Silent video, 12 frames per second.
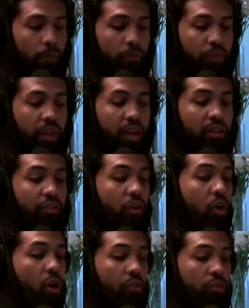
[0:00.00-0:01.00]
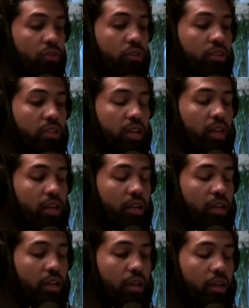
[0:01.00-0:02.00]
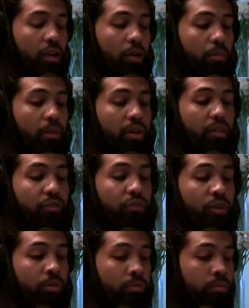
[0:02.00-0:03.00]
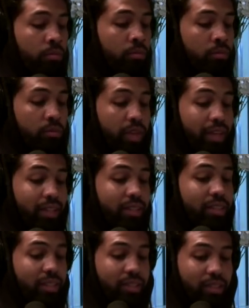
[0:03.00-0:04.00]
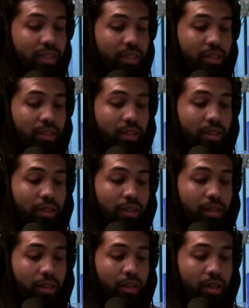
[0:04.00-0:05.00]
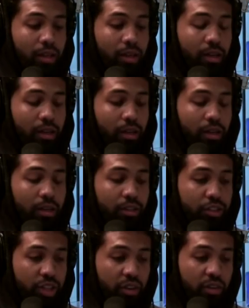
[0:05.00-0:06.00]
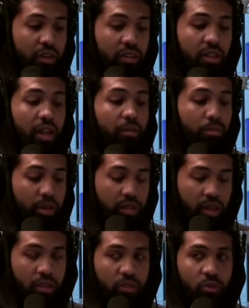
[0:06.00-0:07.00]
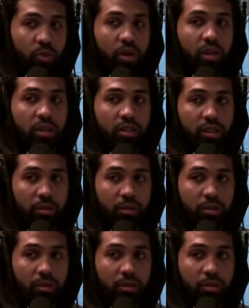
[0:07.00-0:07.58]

the N F L offered to take money from existing uh, charities like breast cancer awareness